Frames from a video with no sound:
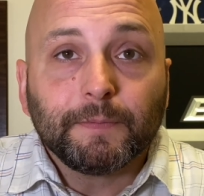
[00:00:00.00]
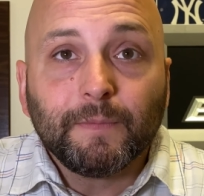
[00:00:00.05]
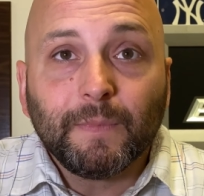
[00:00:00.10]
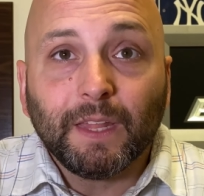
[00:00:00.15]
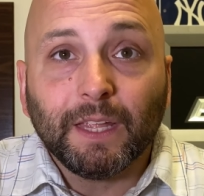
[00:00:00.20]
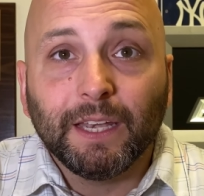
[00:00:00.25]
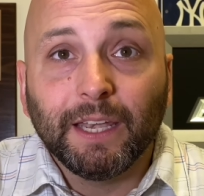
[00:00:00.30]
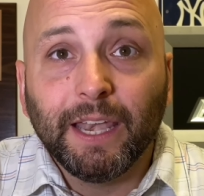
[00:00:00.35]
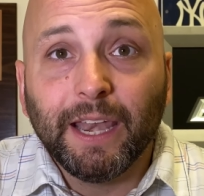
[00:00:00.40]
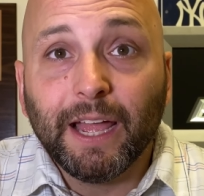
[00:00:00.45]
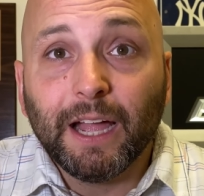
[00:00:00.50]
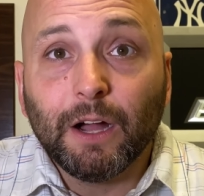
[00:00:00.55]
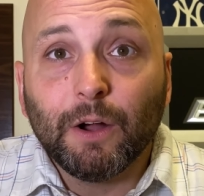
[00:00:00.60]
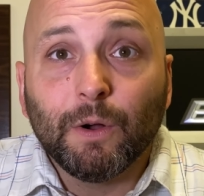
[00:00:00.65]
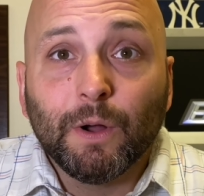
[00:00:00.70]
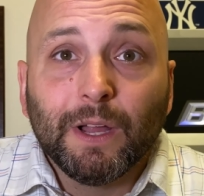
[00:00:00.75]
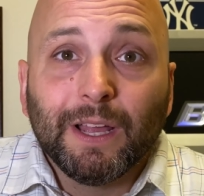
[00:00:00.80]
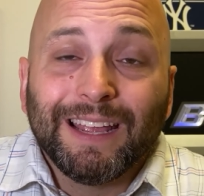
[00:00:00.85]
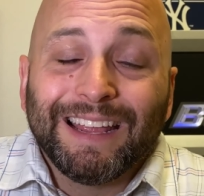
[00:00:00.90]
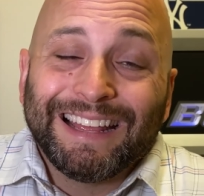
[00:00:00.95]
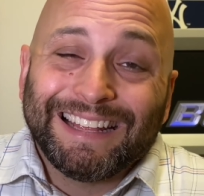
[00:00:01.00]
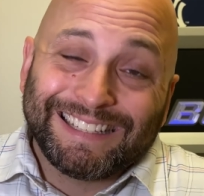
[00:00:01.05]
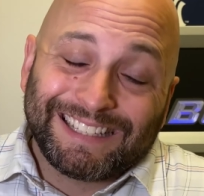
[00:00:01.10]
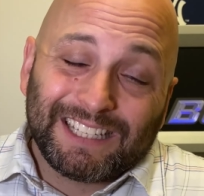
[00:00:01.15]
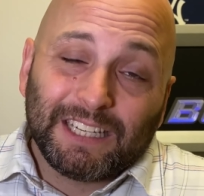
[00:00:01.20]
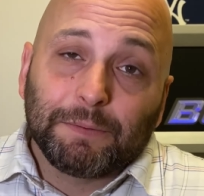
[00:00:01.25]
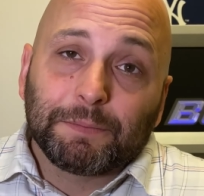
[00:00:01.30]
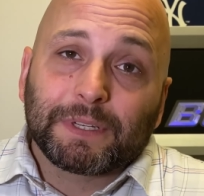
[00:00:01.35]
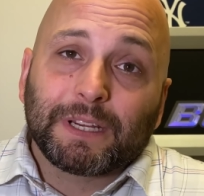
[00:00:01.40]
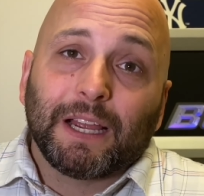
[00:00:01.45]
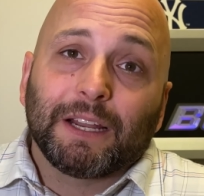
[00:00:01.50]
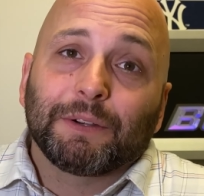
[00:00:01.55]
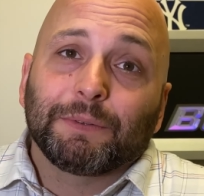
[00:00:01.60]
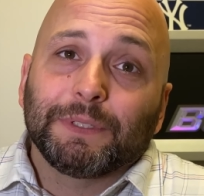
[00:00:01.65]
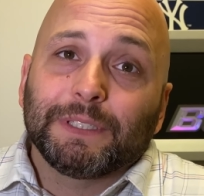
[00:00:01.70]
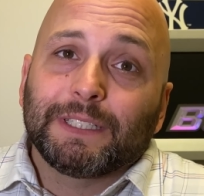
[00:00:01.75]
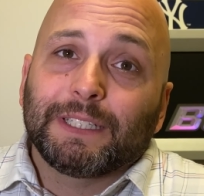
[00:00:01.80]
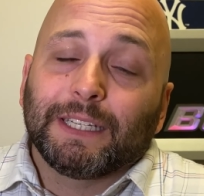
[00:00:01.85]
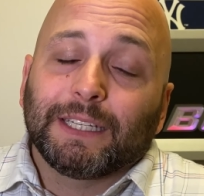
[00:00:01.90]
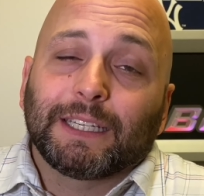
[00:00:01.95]
Now, it seems kind of
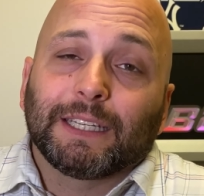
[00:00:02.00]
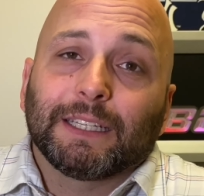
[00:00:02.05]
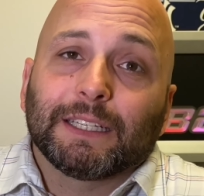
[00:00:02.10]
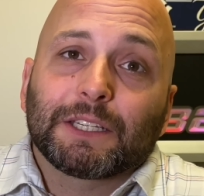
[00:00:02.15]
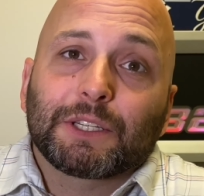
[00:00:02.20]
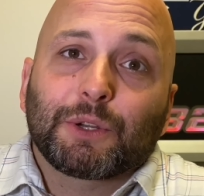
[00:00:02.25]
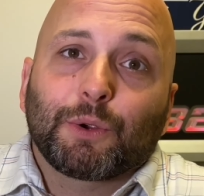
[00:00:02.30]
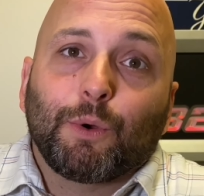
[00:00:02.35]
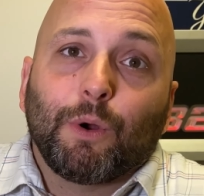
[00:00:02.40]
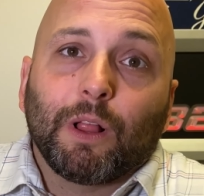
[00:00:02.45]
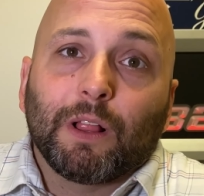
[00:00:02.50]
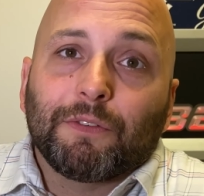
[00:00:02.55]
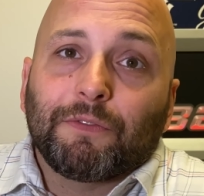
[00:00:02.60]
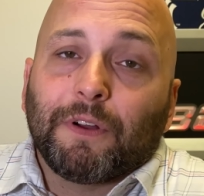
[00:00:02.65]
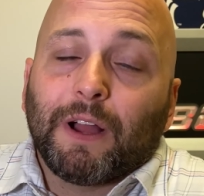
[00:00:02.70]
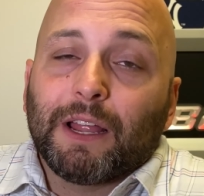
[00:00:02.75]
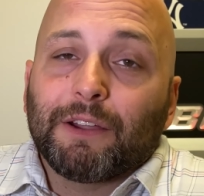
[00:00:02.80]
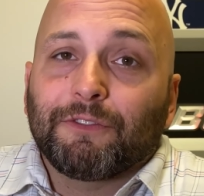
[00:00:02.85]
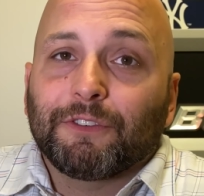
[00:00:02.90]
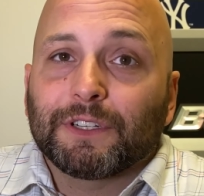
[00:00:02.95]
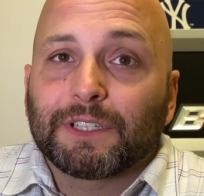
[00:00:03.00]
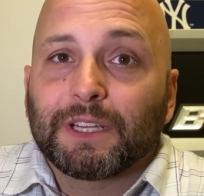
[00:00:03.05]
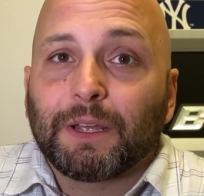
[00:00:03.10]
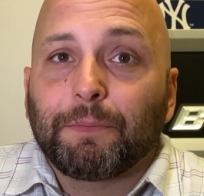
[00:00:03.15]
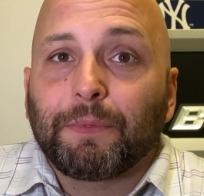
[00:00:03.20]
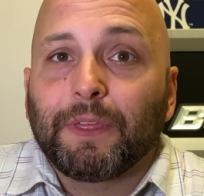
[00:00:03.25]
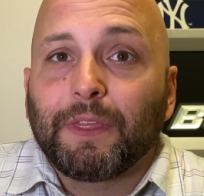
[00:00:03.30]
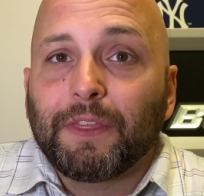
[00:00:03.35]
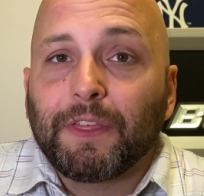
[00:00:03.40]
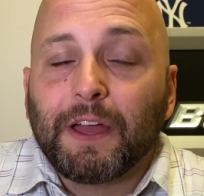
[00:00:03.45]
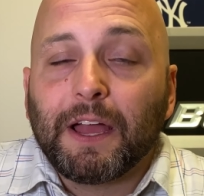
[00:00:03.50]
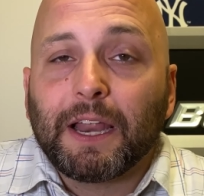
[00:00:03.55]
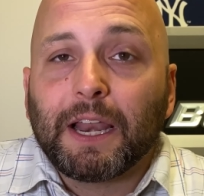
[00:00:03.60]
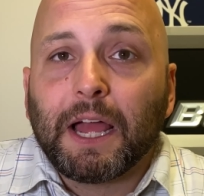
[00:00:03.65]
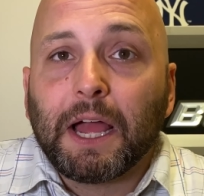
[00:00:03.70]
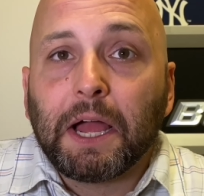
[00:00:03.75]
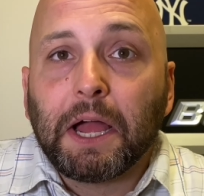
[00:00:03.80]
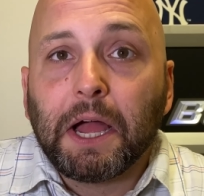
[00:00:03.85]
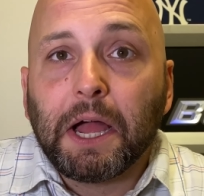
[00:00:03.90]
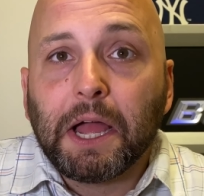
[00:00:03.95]
ridiculous to qualify for something that
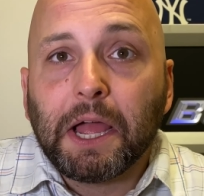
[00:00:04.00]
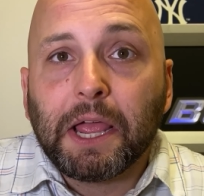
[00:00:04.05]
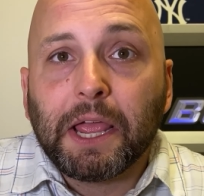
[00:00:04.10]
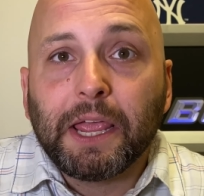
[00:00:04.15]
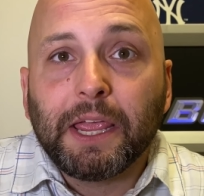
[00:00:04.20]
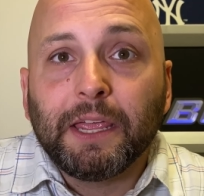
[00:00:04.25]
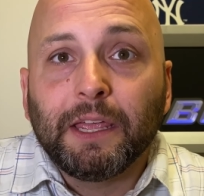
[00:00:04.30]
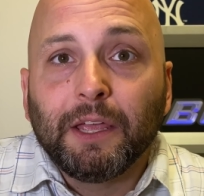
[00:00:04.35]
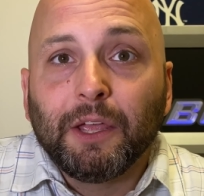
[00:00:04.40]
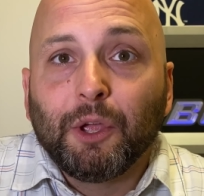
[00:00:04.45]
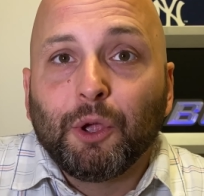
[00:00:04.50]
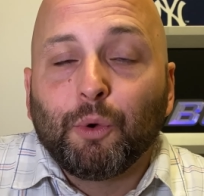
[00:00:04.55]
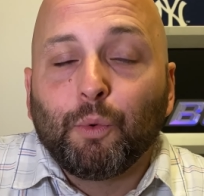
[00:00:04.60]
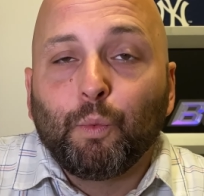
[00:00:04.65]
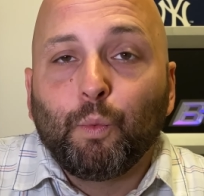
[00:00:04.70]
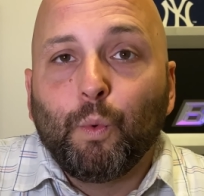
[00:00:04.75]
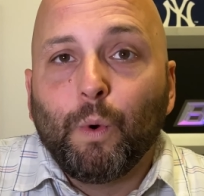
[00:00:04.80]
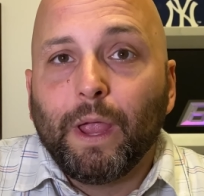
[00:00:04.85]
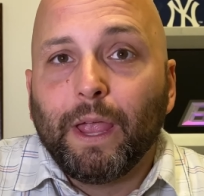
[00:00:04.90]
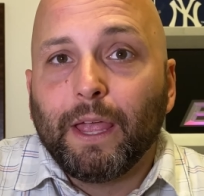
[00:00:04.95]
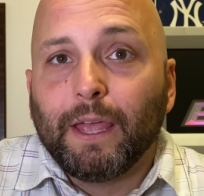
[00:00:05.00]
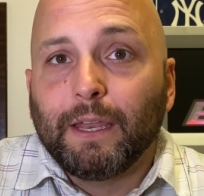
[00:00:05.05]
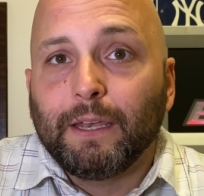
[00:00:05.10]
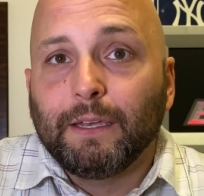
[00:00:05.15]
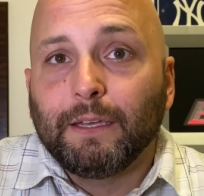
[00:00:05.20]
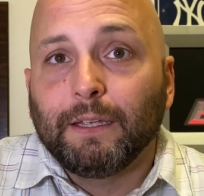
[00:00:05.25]
high when